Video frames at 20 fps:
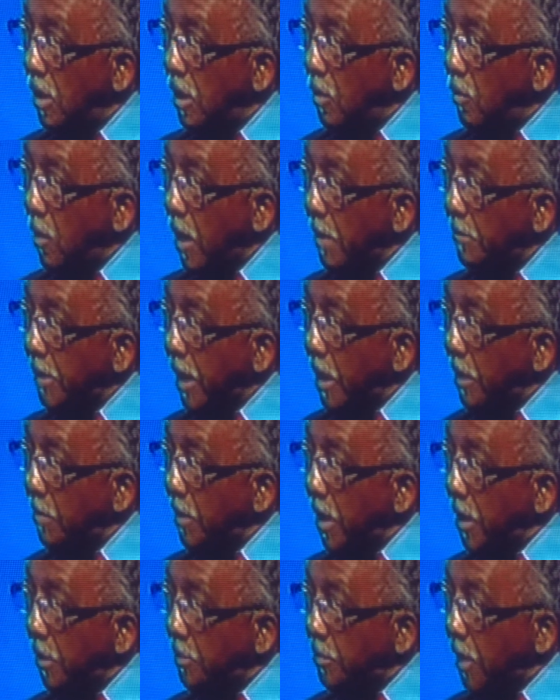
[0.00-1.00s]
wiped out
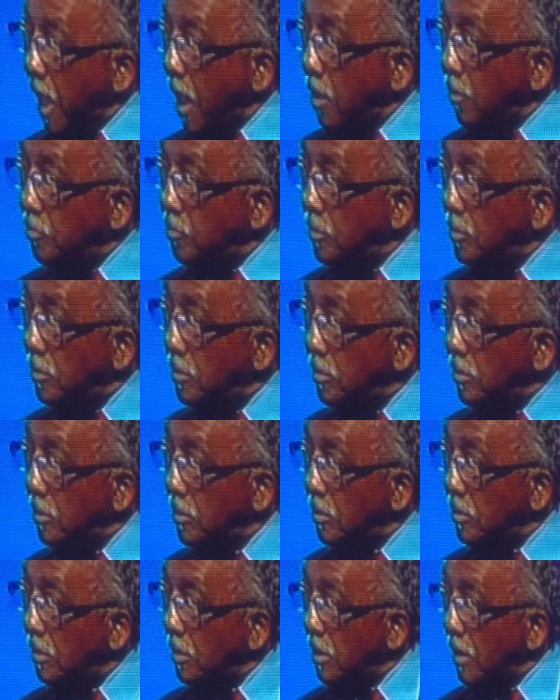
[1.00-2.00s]
about 1,000
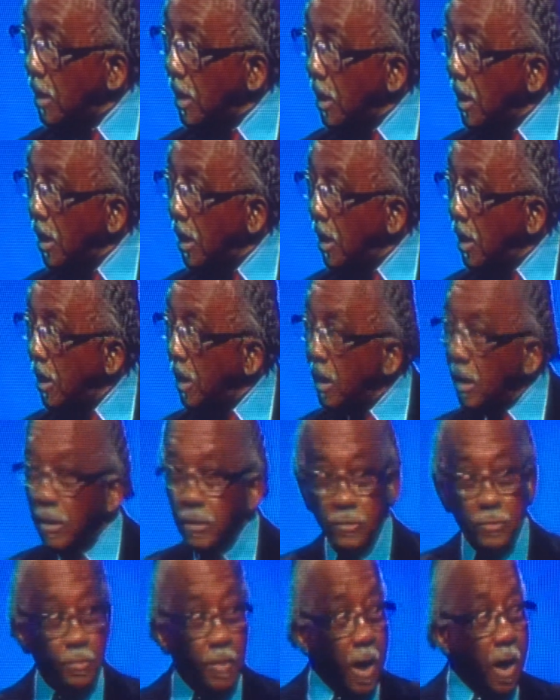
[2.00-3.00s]

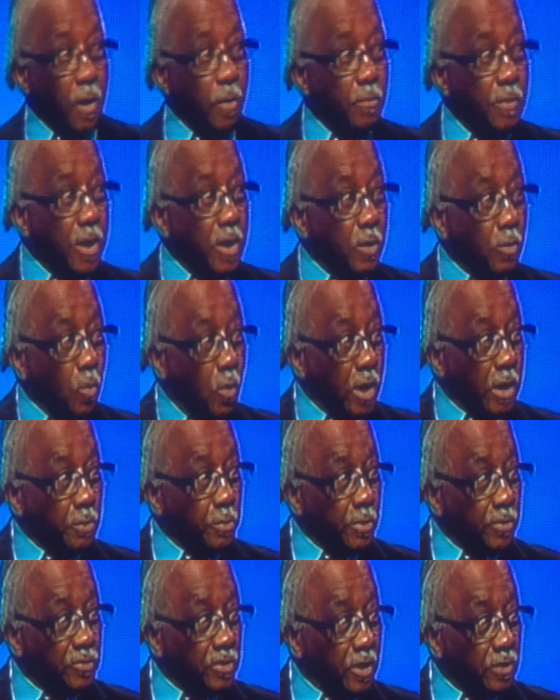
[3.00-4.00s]
small
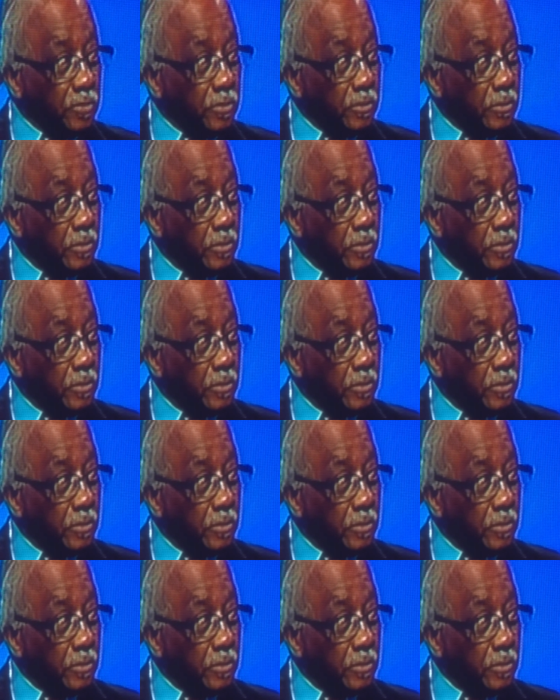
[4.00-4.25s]
marijuana possession.